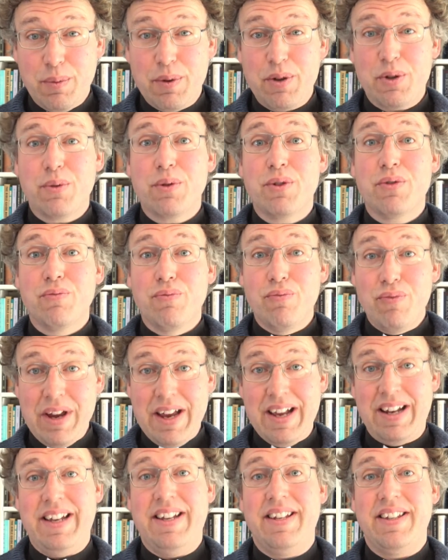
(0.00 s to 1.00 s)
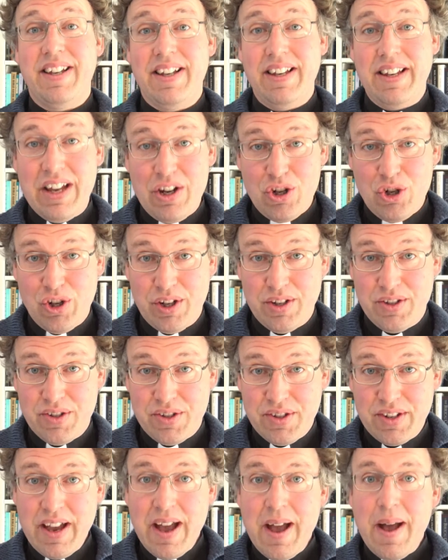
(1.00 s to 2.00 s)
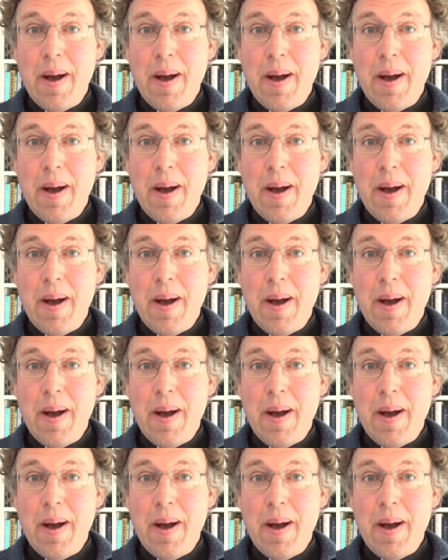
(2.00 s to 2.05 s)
which was really delicious.